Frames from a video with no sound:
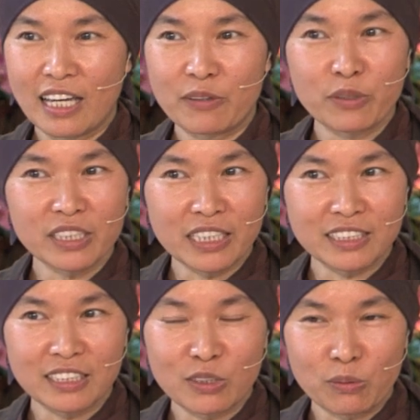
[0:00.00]
And really, I
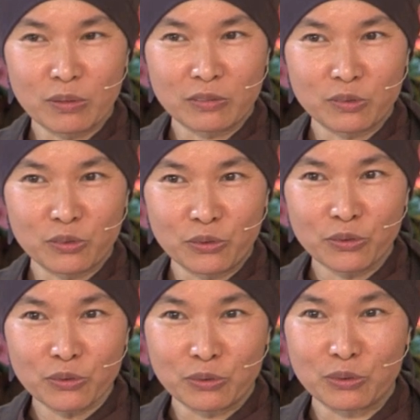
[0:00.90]
didn't know what to
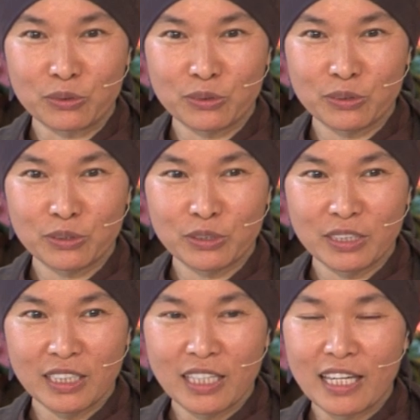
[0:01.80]
do.
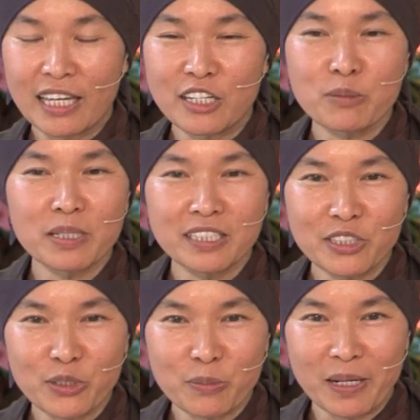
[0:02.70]
And nobody
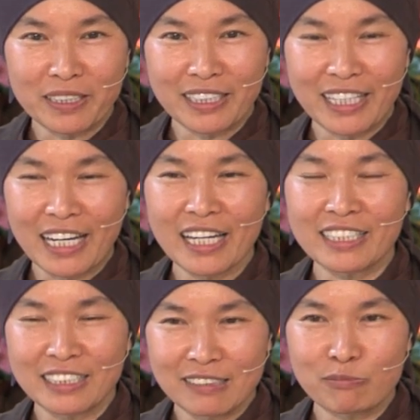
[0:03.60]
knew about it. I had
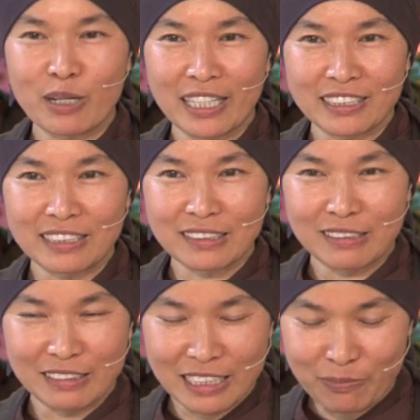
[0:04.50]
enough practice
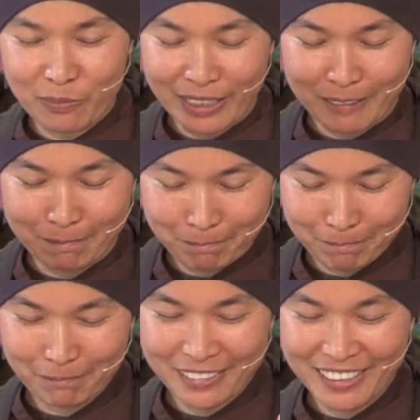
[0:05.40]
to keep me,
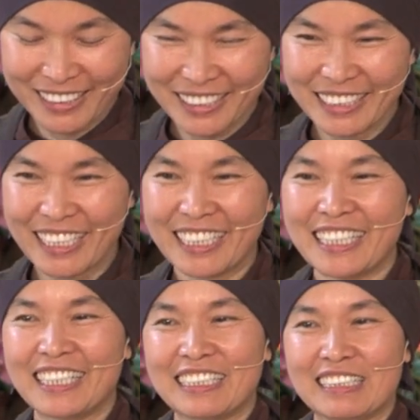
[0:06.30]

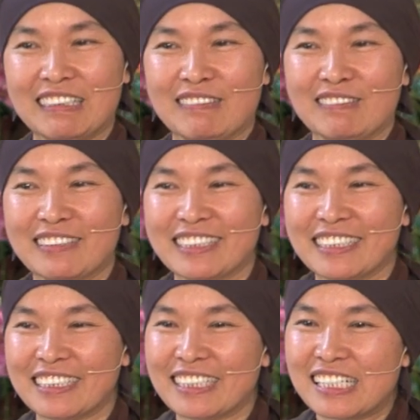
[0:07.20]
you know,
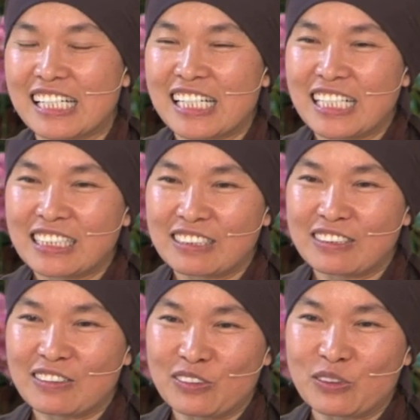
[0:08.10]
to